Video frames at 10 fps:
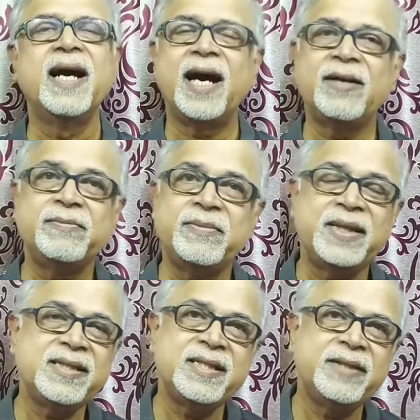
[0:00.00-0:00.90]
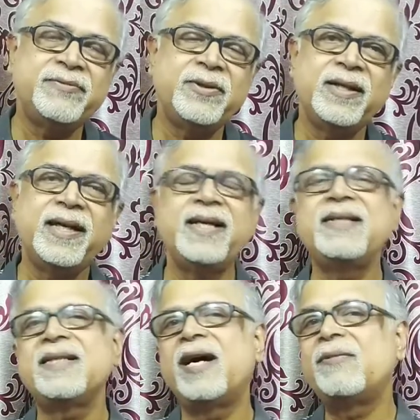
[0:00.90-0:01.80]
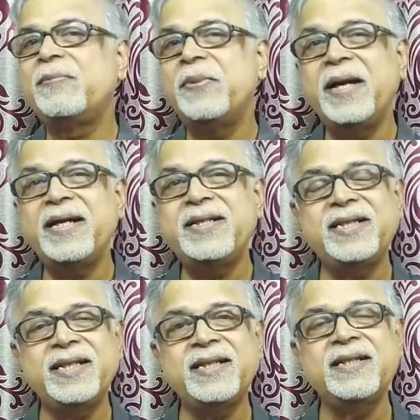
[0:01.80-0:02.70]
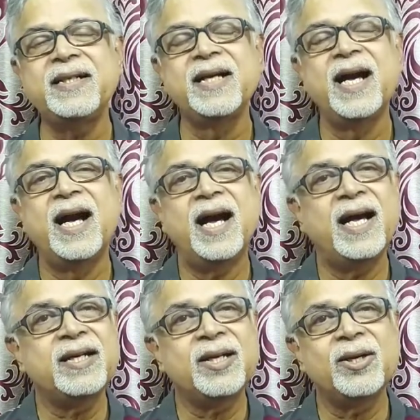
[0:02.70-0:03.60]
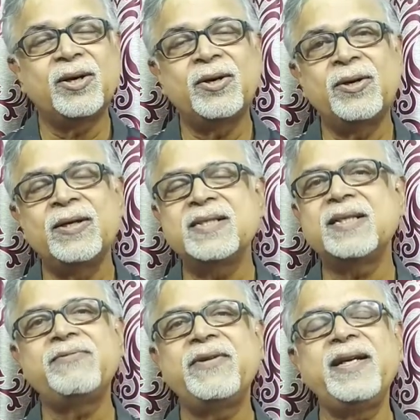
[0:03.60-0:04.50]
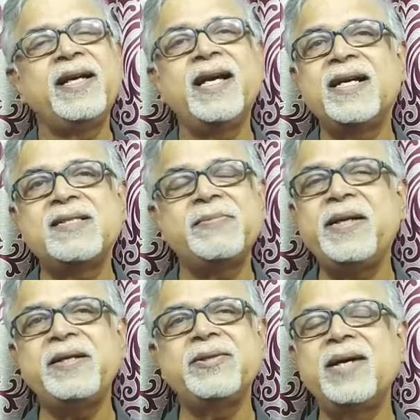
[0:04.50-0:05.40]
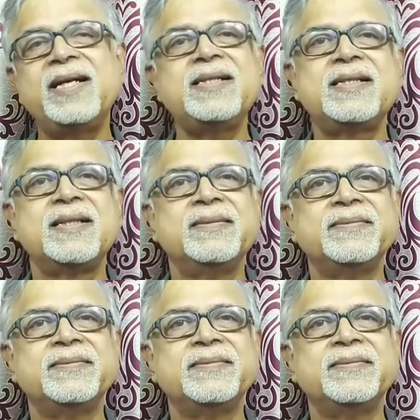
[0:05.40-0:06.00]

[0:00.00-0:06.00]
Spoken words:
how merciful He is, how patient and long-suffering He has been to us.